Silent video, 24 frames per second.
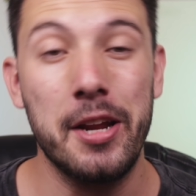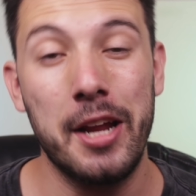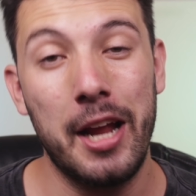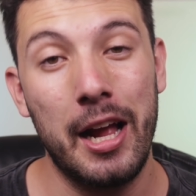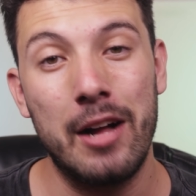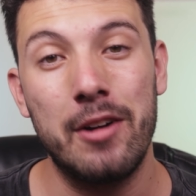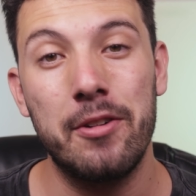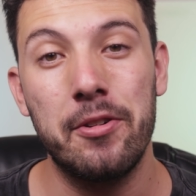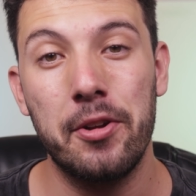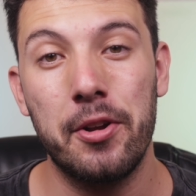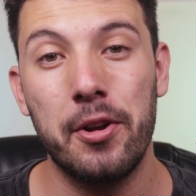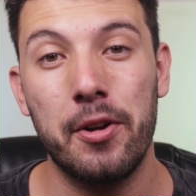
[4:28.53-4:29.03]

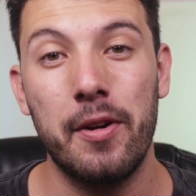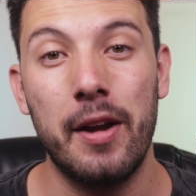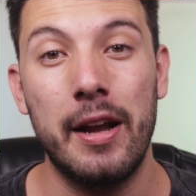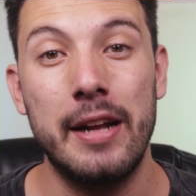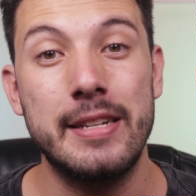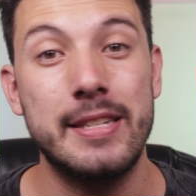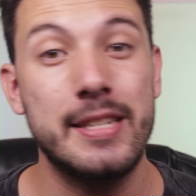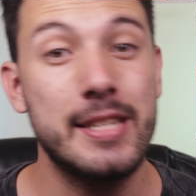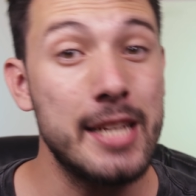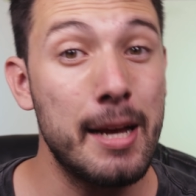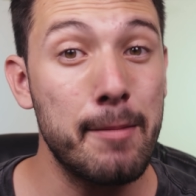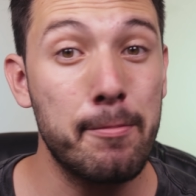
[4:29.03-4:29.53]
calendar,
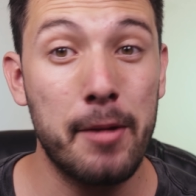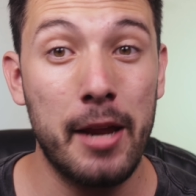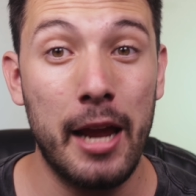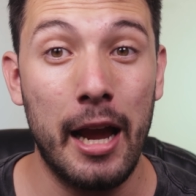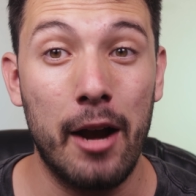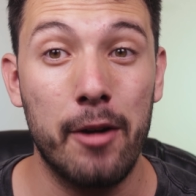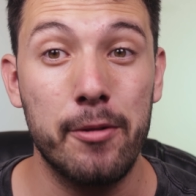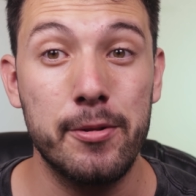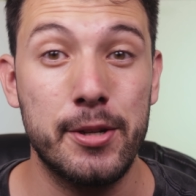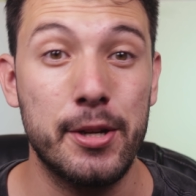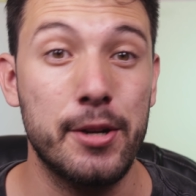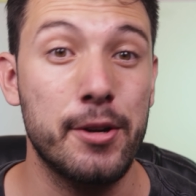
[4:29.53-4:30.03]
and step
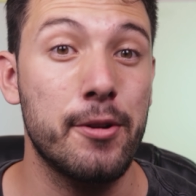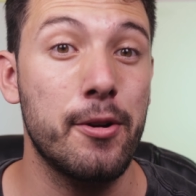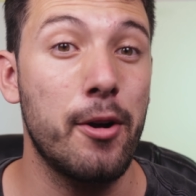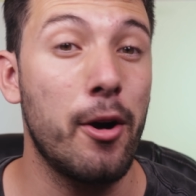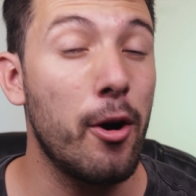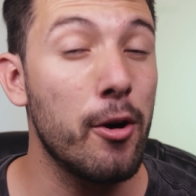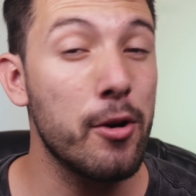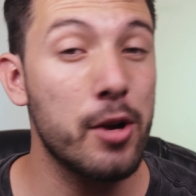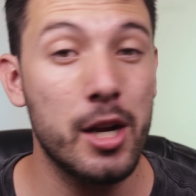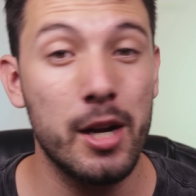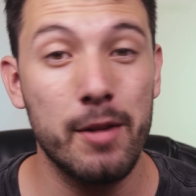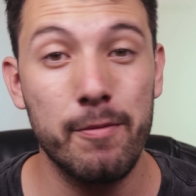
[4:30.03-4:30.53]
counter
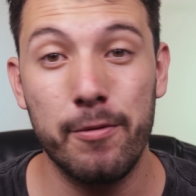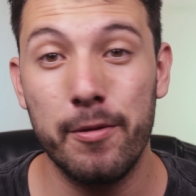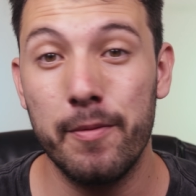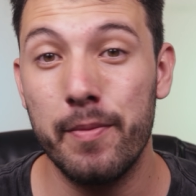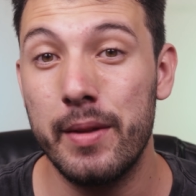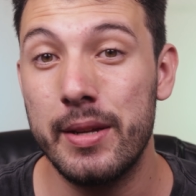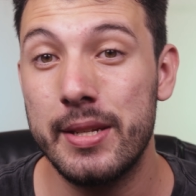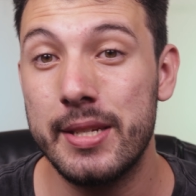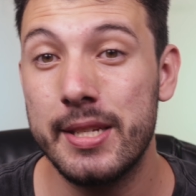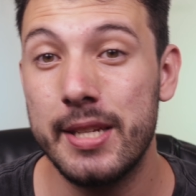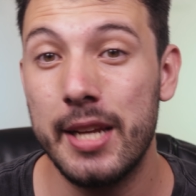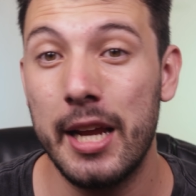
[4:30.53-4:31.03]
all come
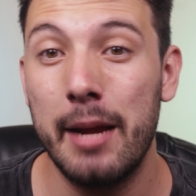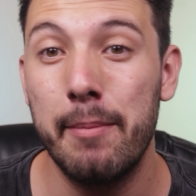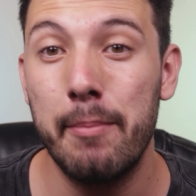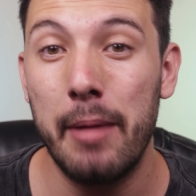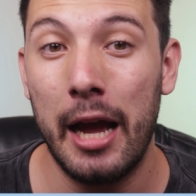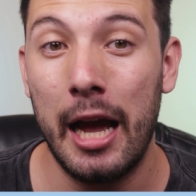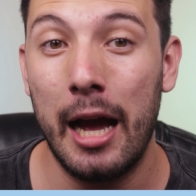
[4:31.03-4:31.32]
from the same